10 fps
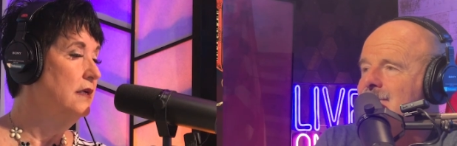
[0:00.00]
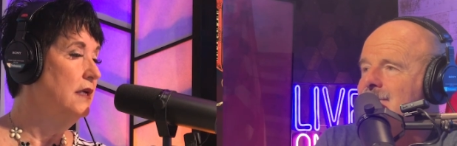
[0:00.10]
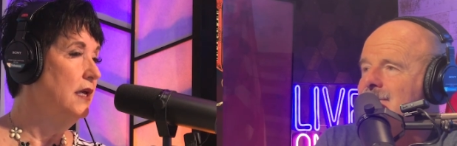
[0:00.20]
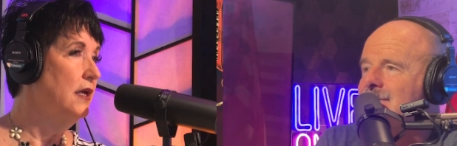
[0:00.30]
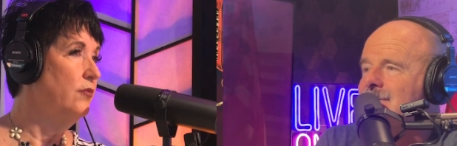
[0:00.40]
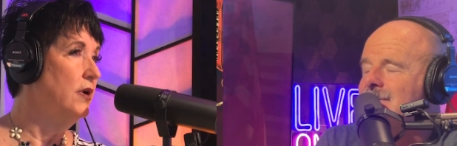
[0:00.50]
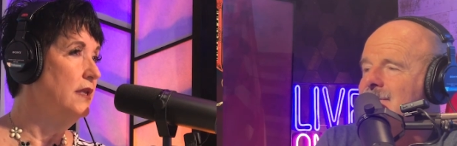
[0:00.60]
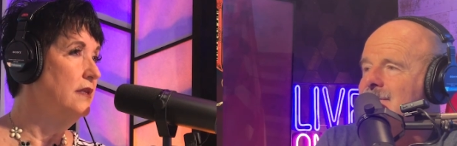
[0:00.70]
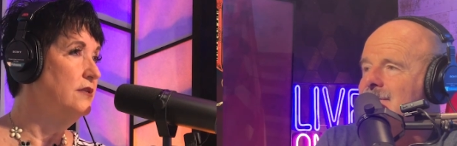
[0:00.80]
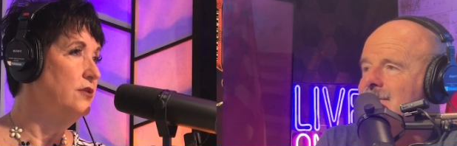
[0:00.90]
Speaker 1: He
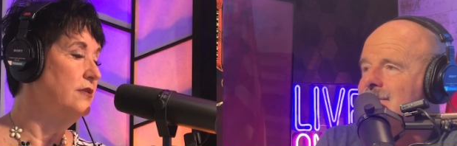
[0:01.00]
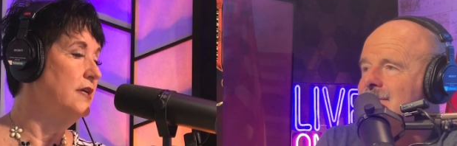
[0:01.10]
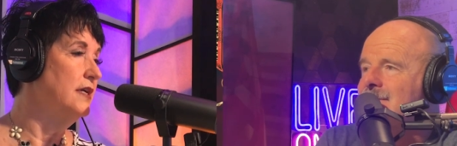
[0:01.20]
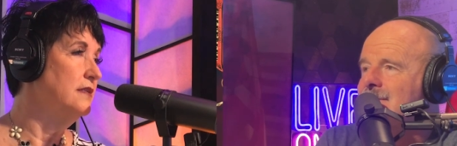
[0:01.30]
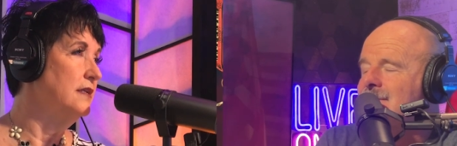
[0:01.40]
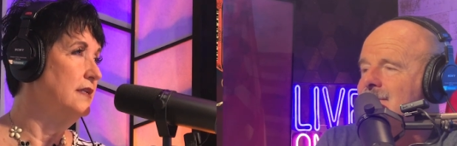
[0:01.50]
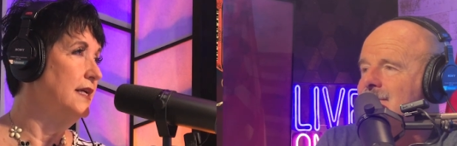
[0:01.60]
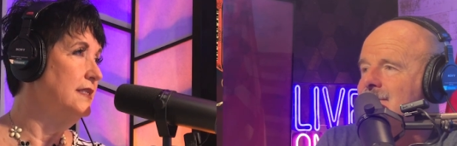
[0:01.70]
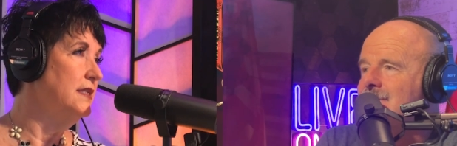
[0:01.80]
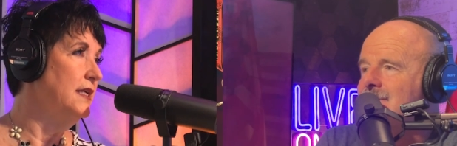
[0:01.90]
won the
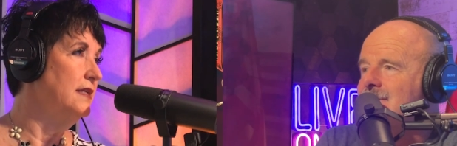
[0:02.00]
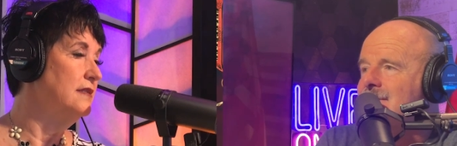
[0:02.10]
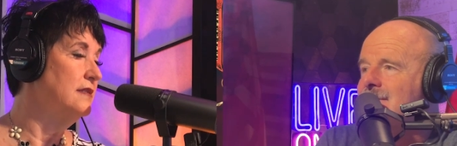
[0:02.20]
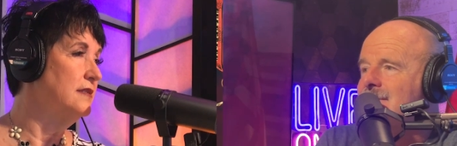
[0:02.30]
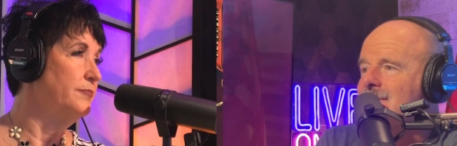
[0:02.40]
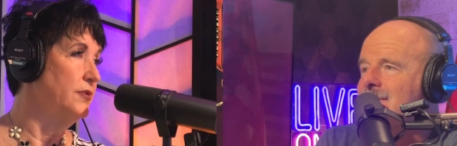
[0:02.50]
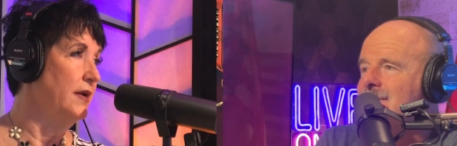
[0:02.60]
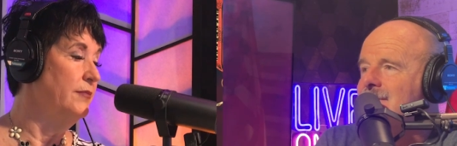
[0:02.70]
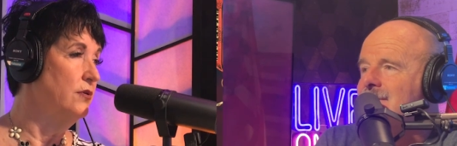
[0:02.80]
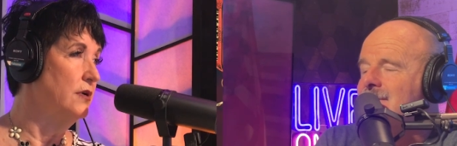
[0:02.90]
2019
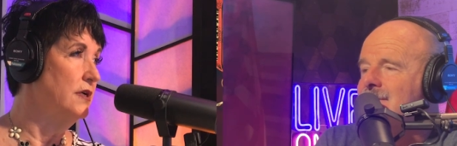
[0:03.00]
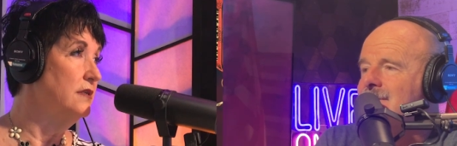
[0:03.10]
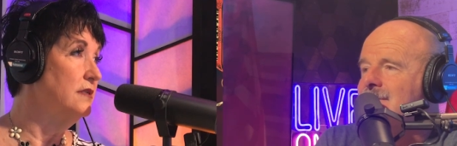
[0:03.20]
Supreme Court